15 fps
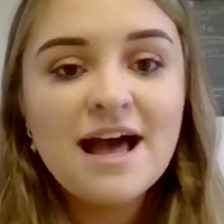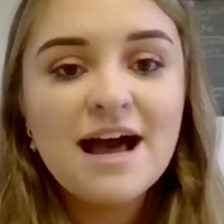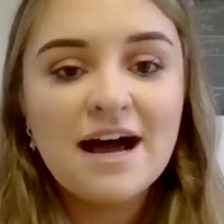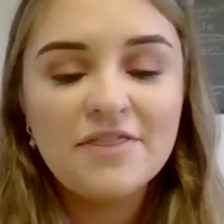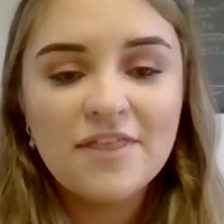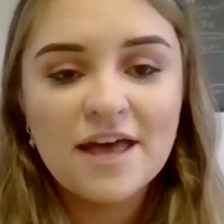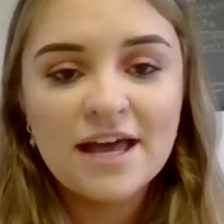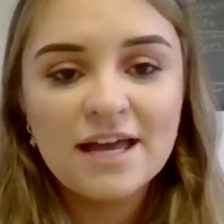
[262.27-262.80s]

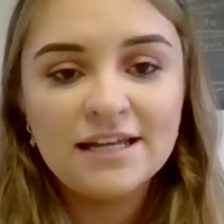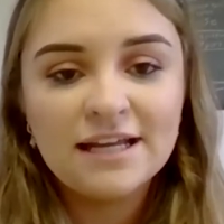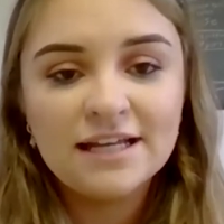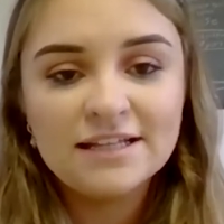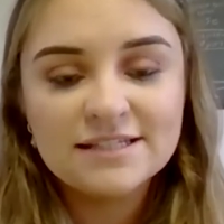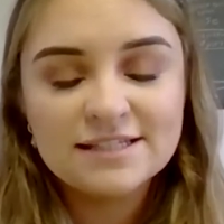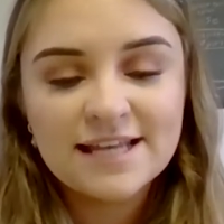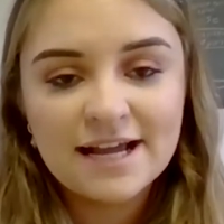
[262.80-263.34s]
And then
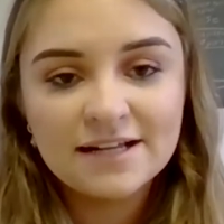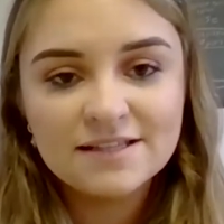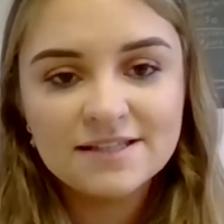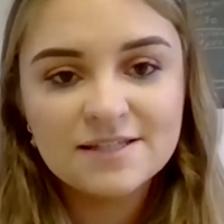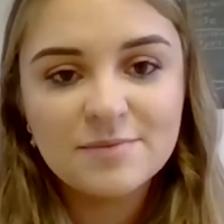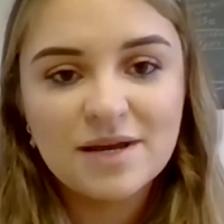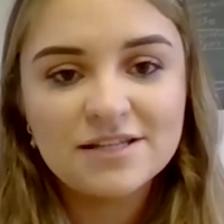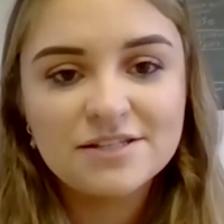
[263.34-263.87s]
in second
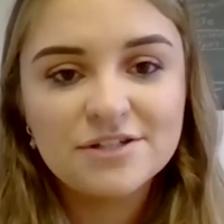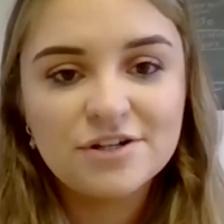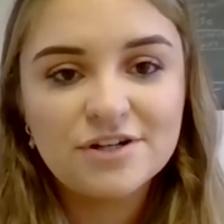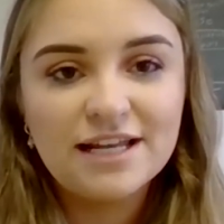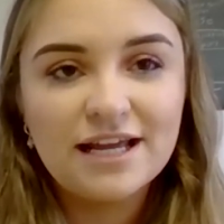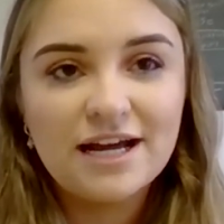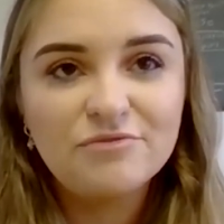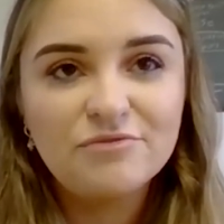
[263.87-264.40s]
semester,
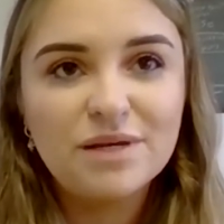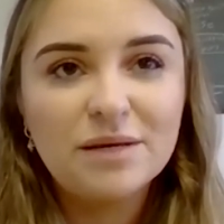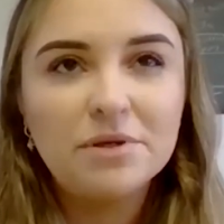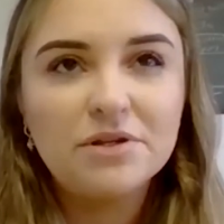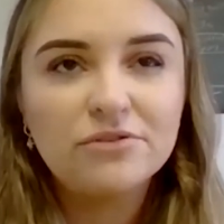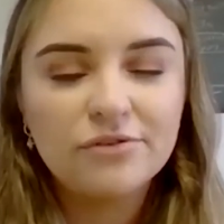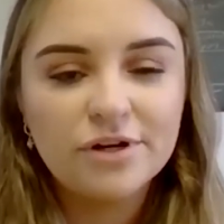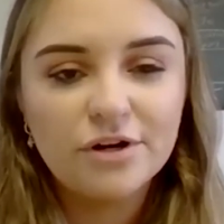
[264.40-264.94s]
you'll have
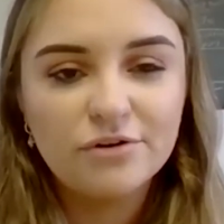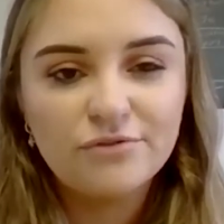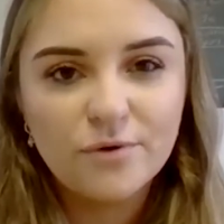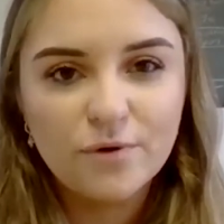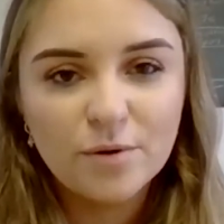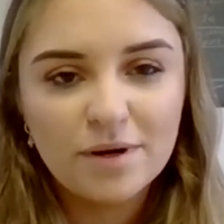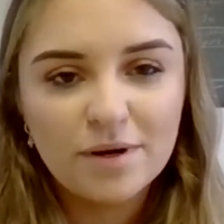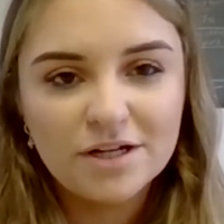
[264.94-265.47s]
maybe 3 or
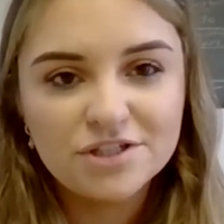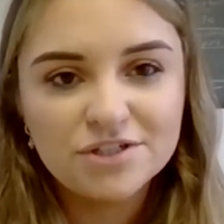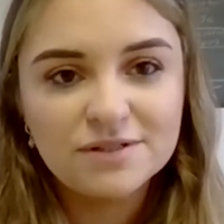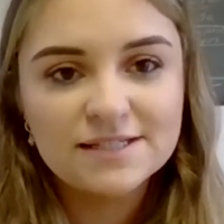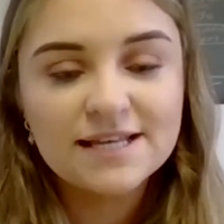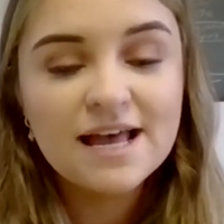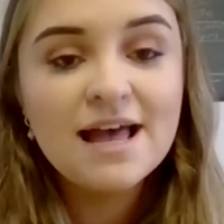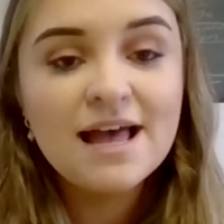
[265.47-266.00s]
4
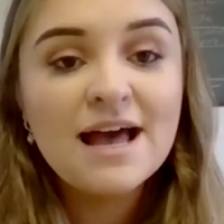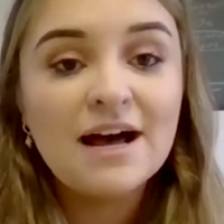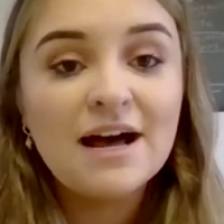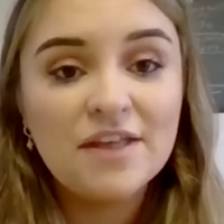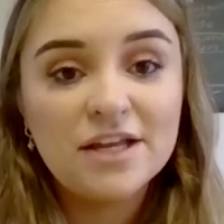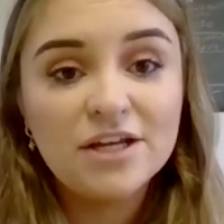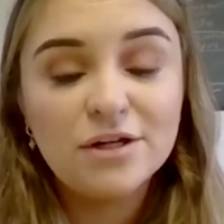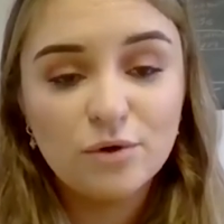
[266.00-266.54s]
modules,
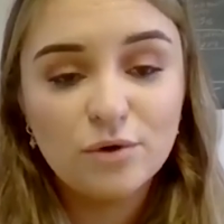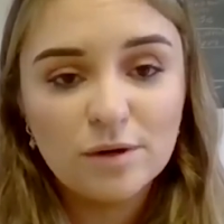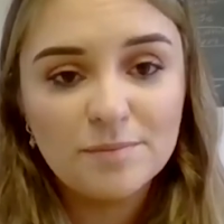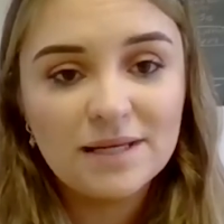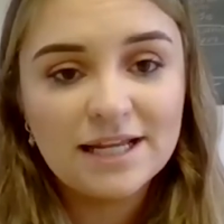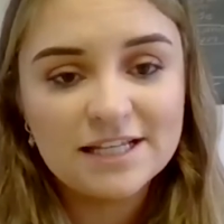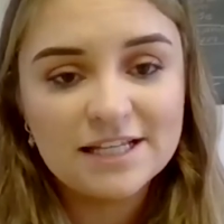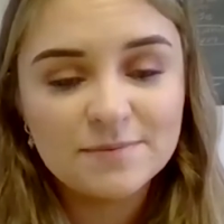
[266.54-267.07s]
and then you'll go on
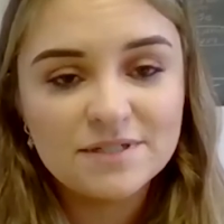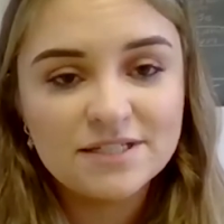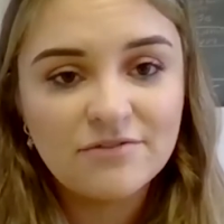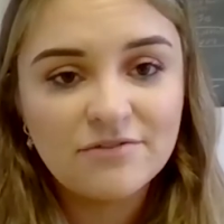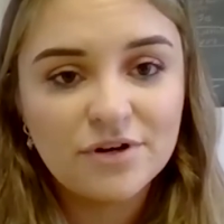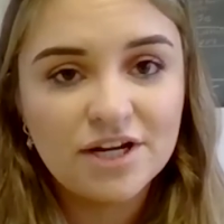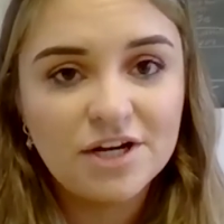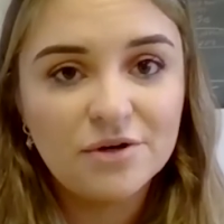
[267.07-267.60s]
placement
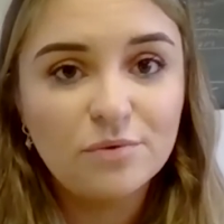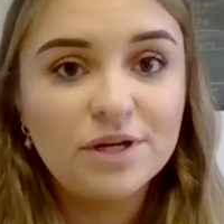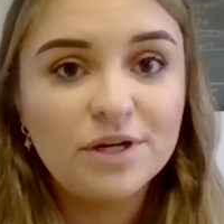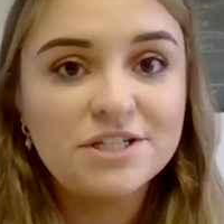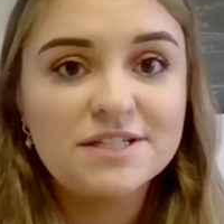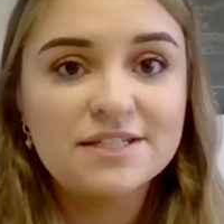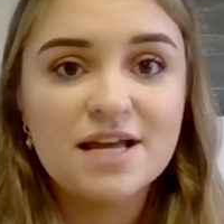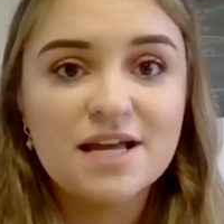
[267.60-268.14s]
every year,
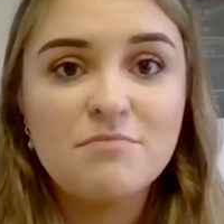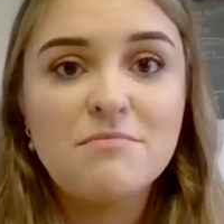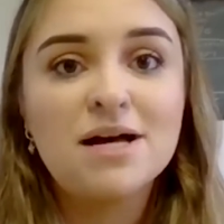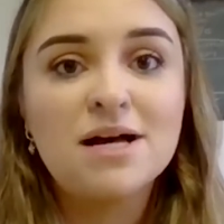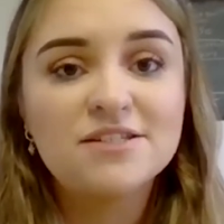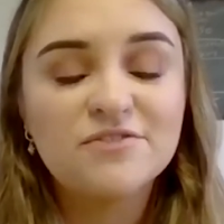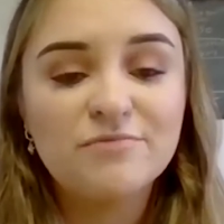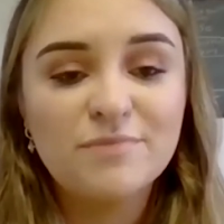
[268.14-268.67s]
which is a
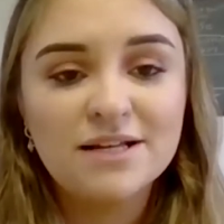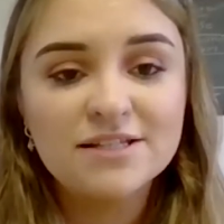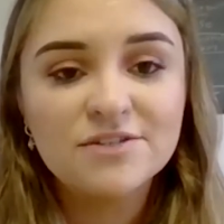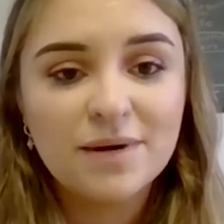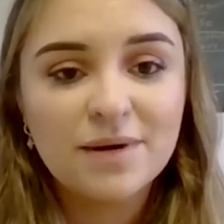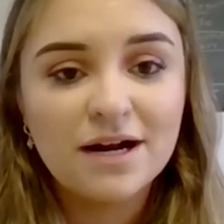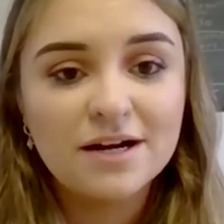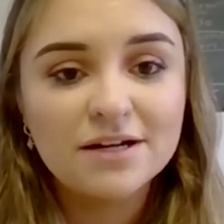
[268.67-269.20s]
massive,
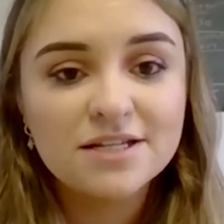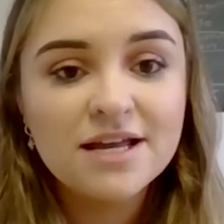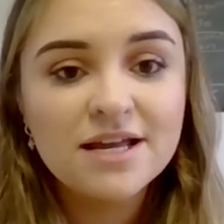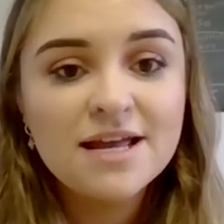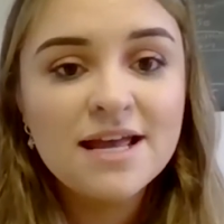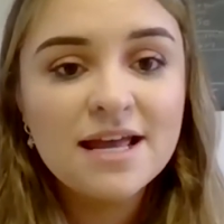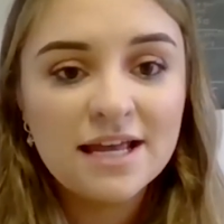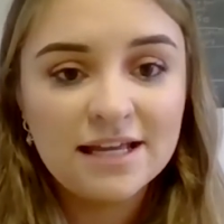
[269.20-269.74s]
massive part
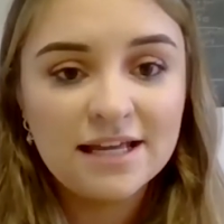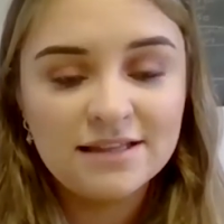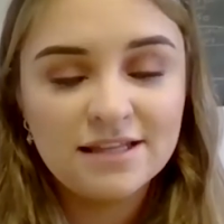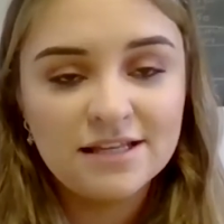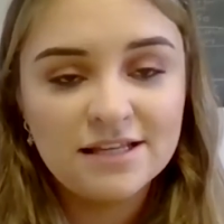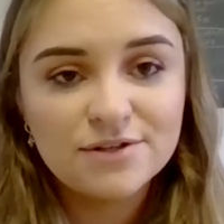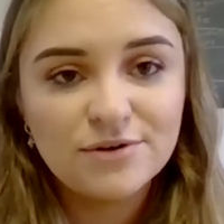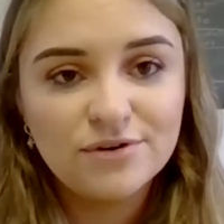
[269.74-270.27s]
in
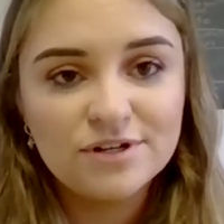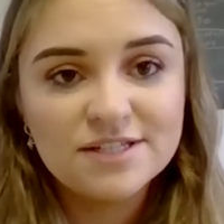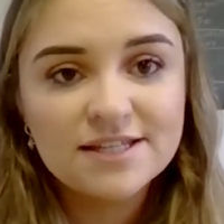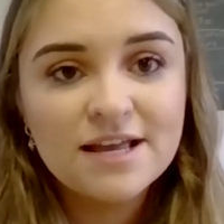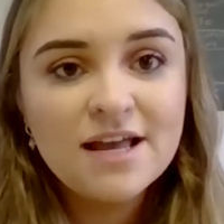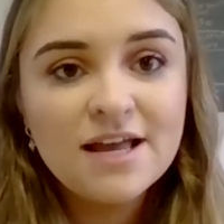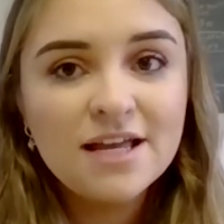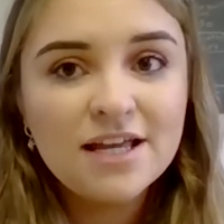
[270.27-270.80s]
this course.
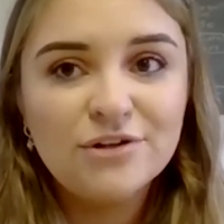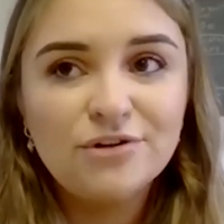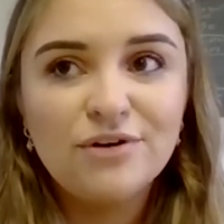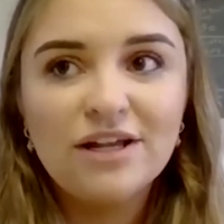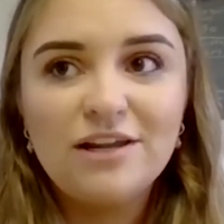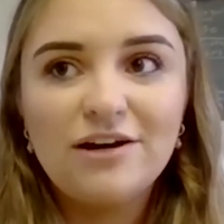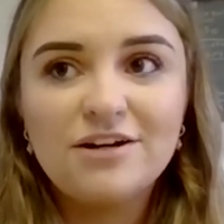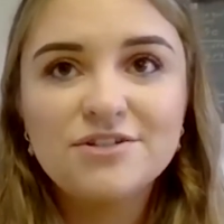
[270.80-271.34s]
You
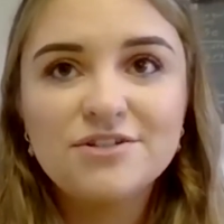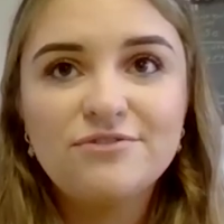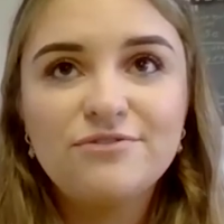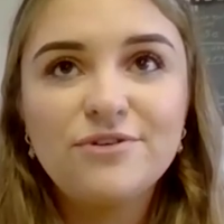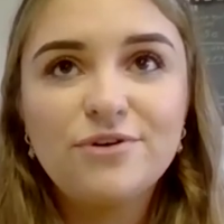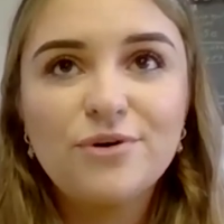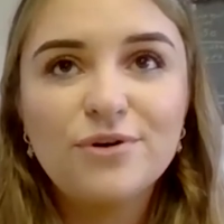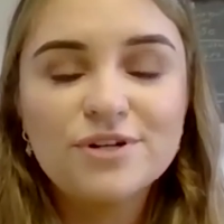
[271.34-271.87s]
know, a lot
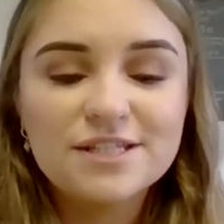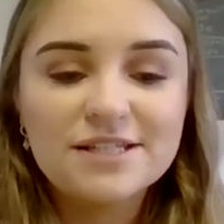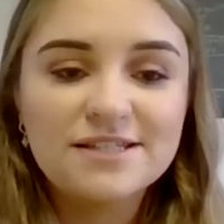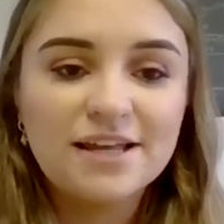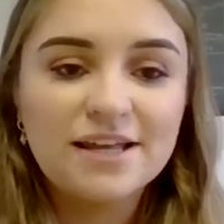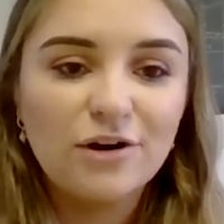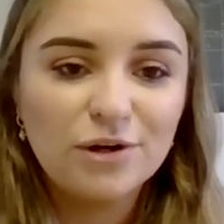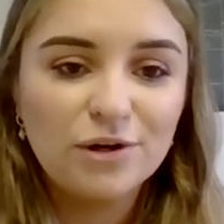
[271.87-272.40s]
of courses,
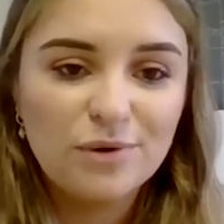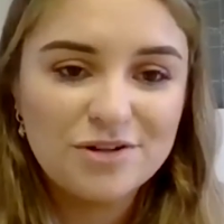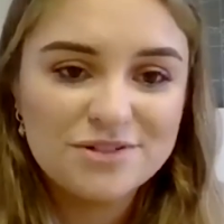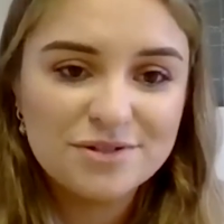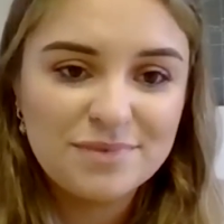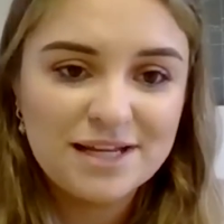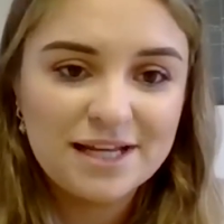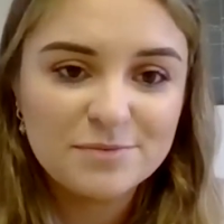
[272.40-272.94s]
they all go
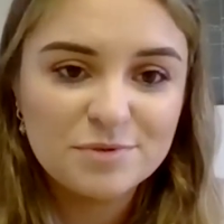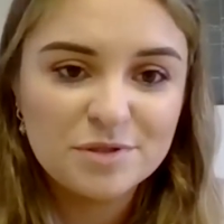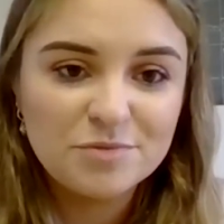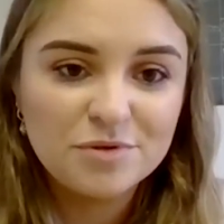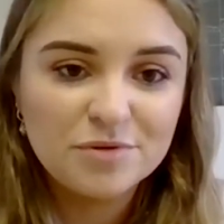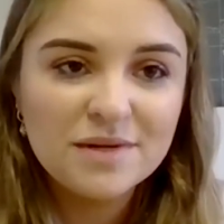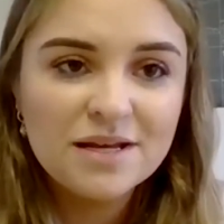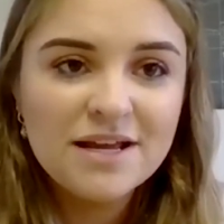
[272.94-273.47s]
out in placement,
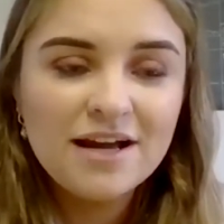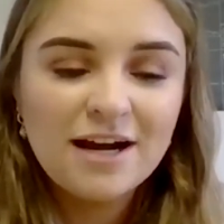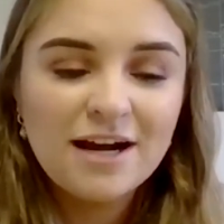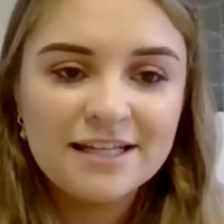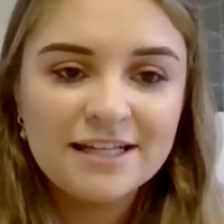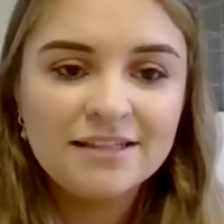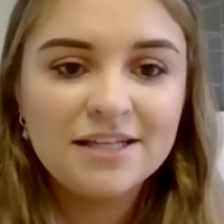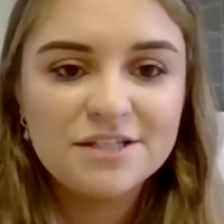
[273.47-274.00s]
but I
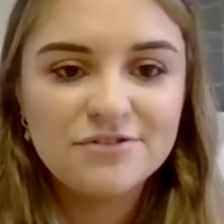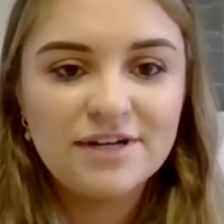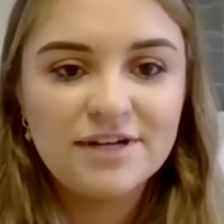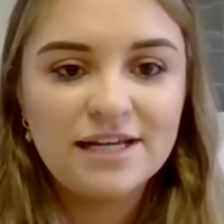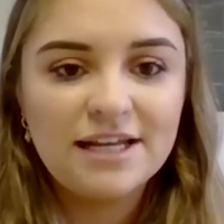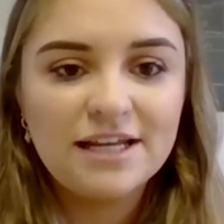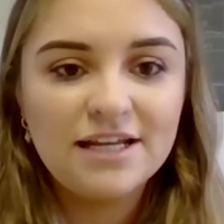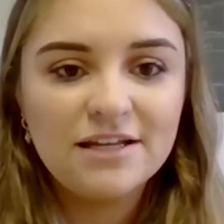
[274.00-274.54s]
think this
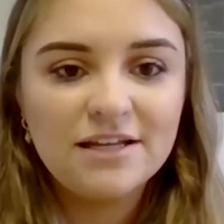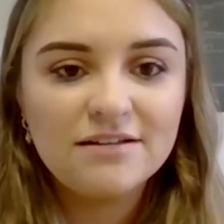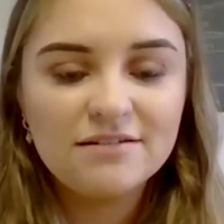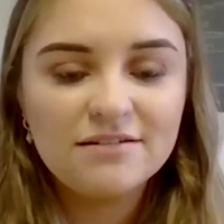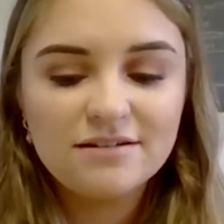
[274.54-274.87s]
really